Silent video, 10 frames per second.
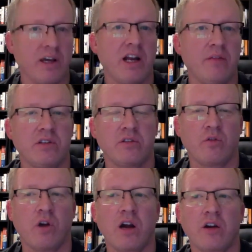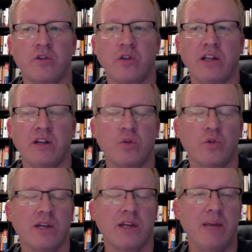ahead of us in rocketry. And of
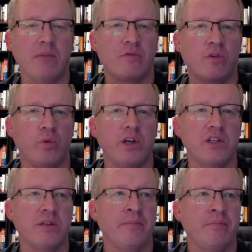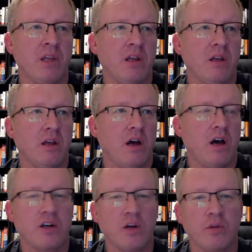course, that came to fruition
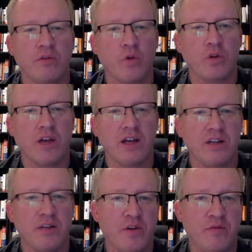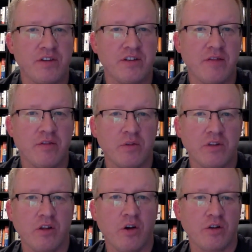October the 4th, 1957, with
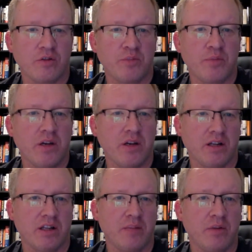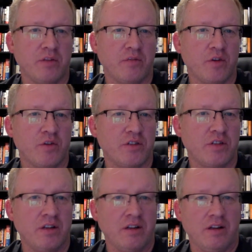the launch of Sputnik. They put the
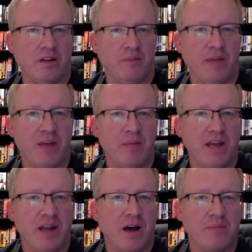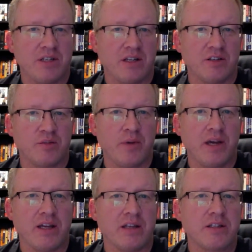first man made object in
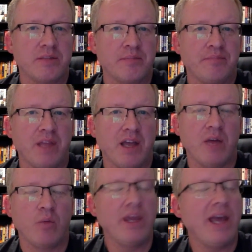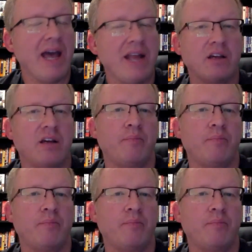space. And we had the